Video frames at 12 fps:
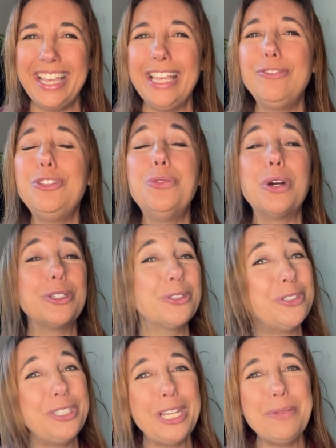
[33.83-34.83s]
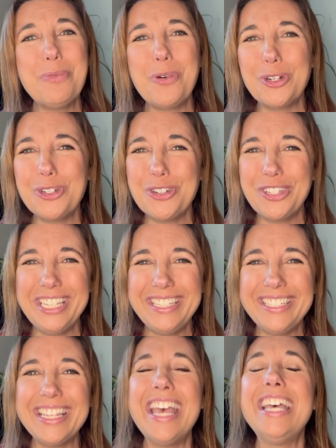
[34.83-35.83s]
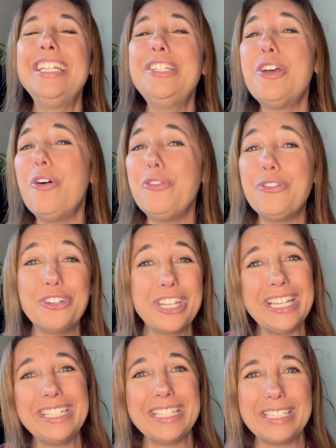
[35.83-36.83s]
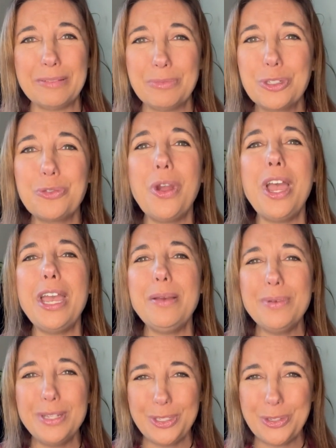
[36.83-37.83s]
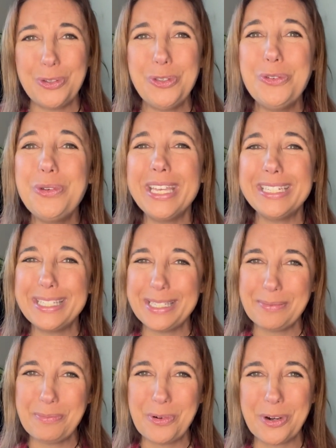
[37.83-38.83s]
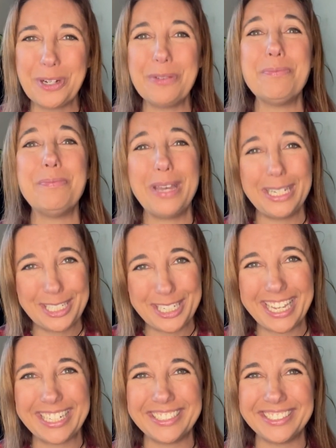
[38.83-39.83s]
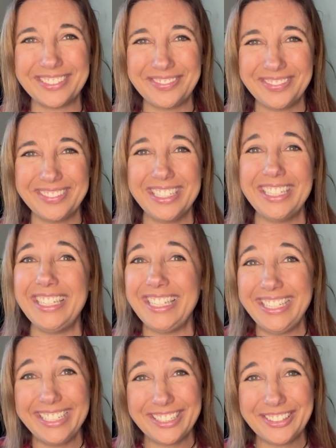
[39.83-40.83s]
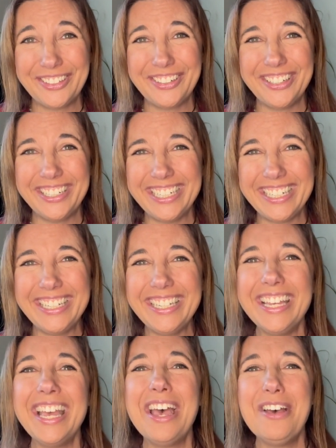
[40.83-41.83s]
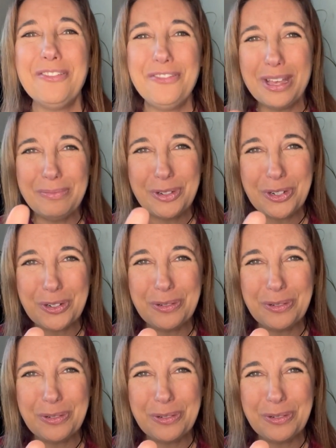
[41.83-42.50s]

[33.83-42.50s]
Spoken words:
If you are learning Portuguese, don't forget to subscribe so you can support my channel. E agora, vamos